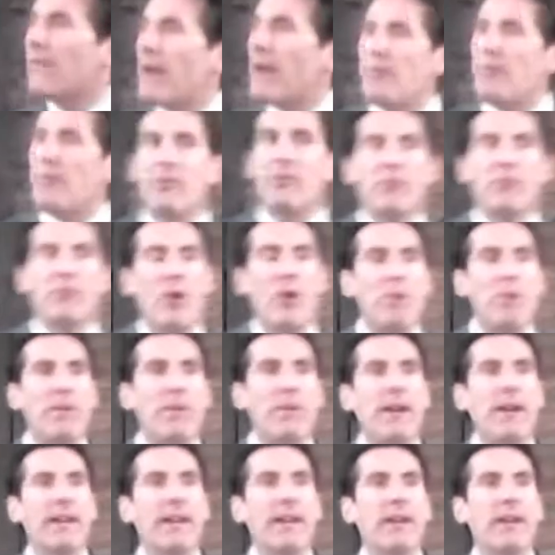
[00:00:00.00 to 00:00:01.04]
I'm
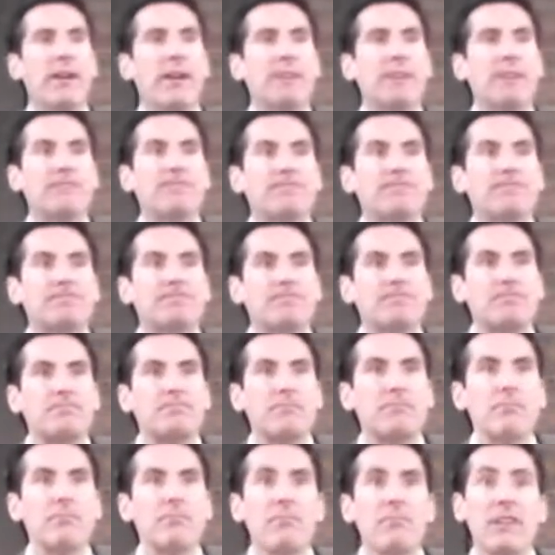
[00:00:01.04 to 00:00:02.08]
role-playing here,
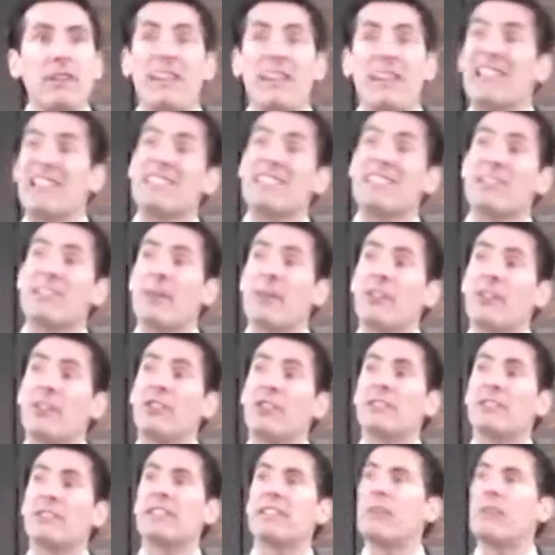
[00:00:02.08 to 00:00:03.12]
Elizabeth, do
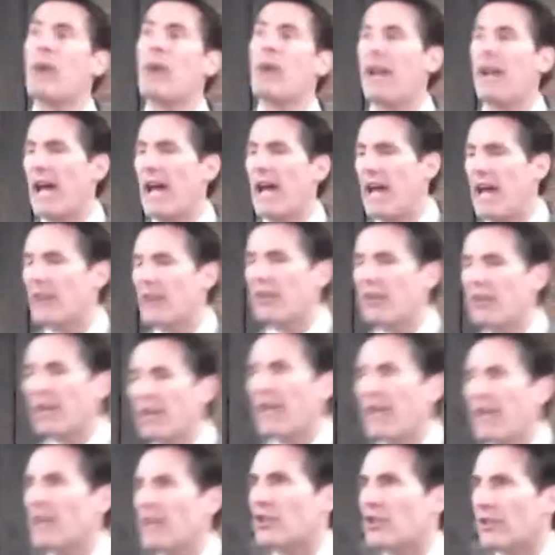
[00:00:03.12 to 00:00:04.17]
you see why hiring
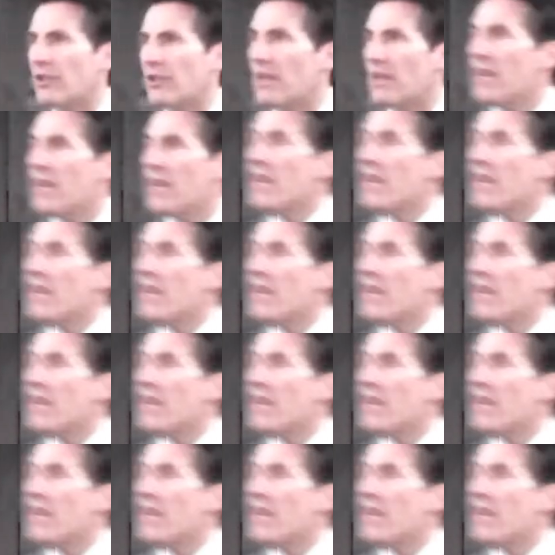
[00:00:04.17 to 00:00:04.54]
an agent